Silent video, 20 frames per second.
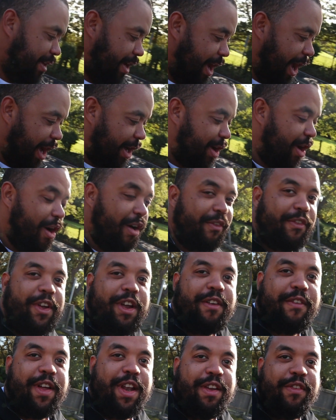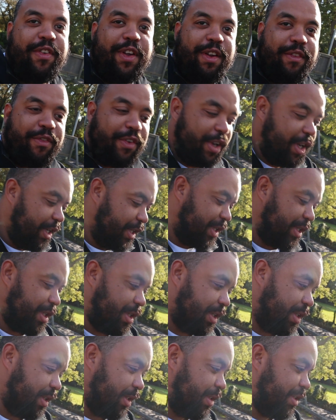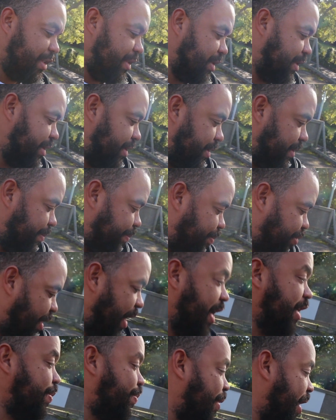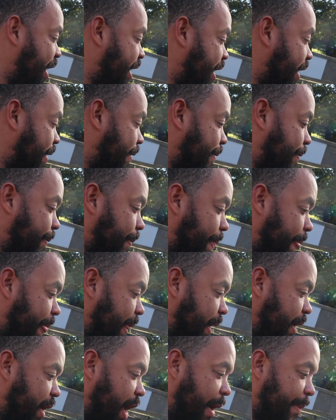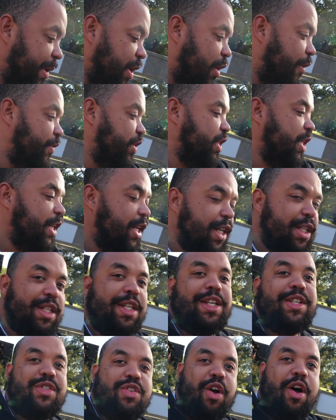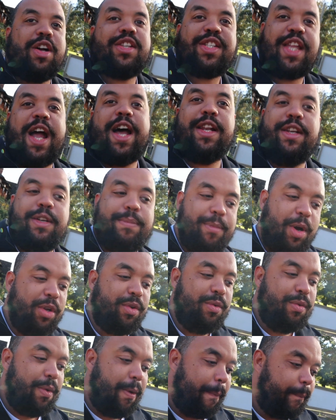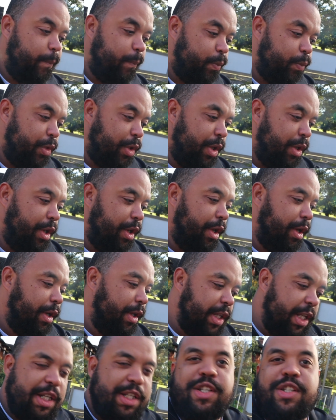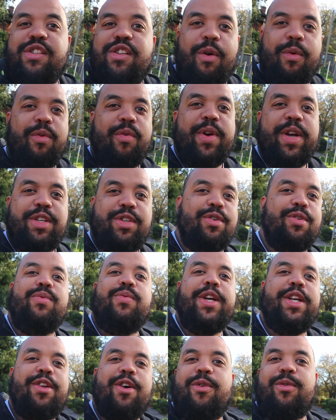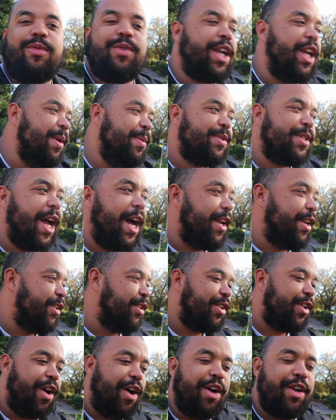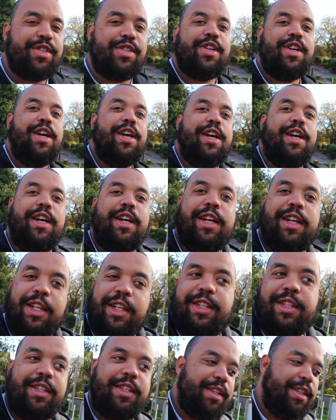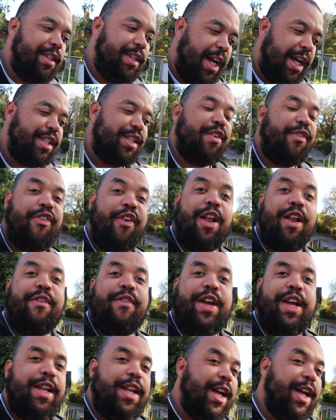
I can't think of anything for this price bracket. I mean, obviously this is not a standard model. This is not what we do. We don't keep standard cars. That's the fun of it.